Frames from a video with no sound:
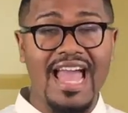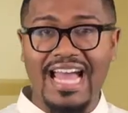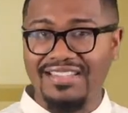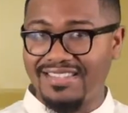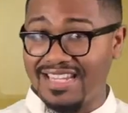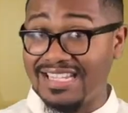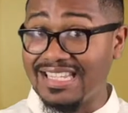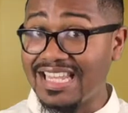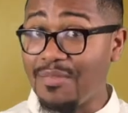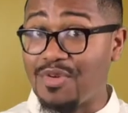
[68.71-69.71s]
and sin
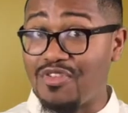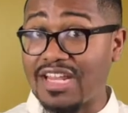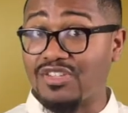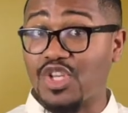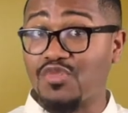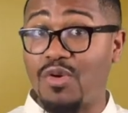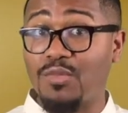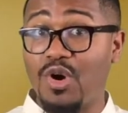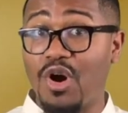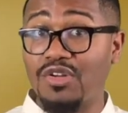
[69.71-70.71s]
separates us from
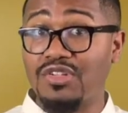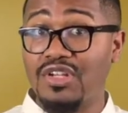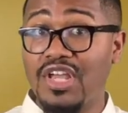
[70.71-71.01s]
God,